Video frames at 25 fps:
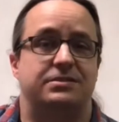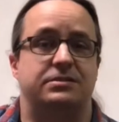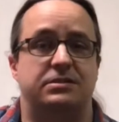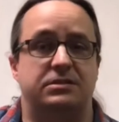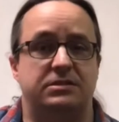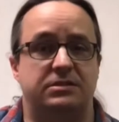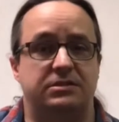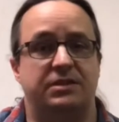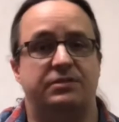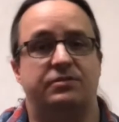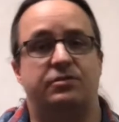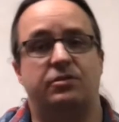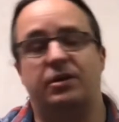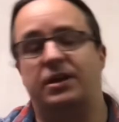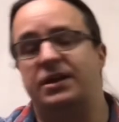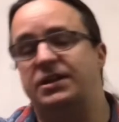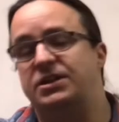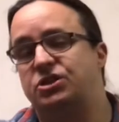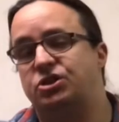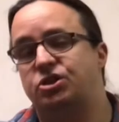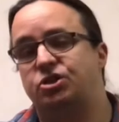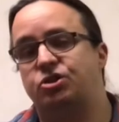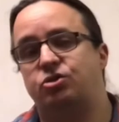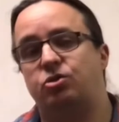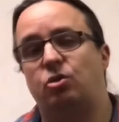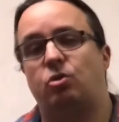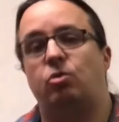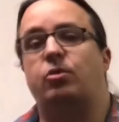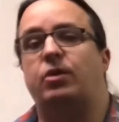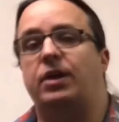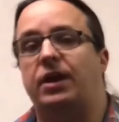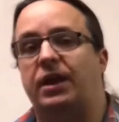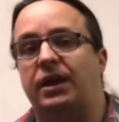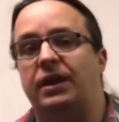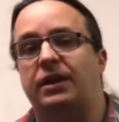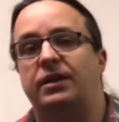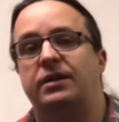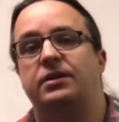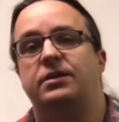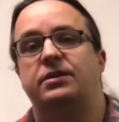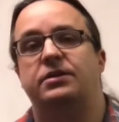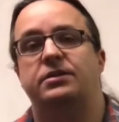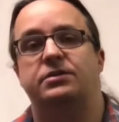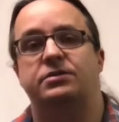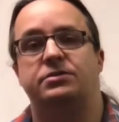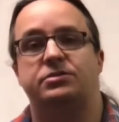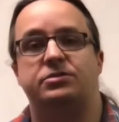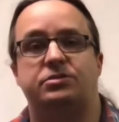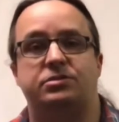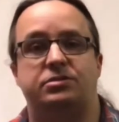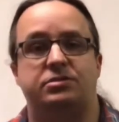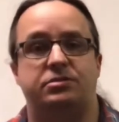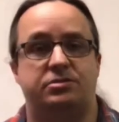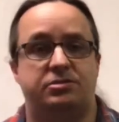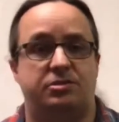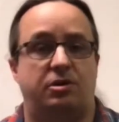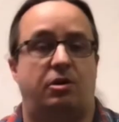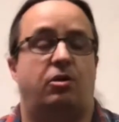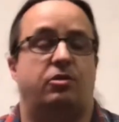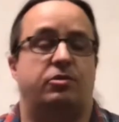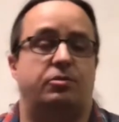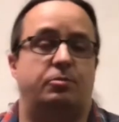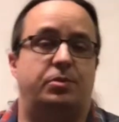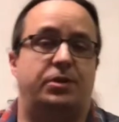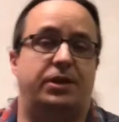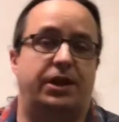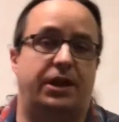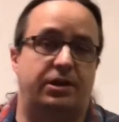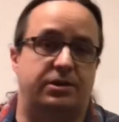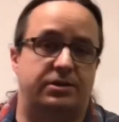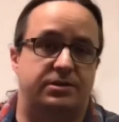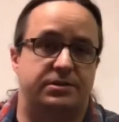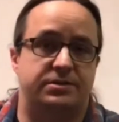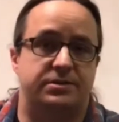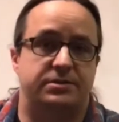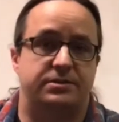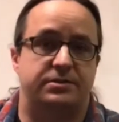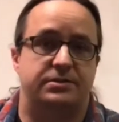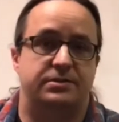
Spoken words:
deliver a story to all the players.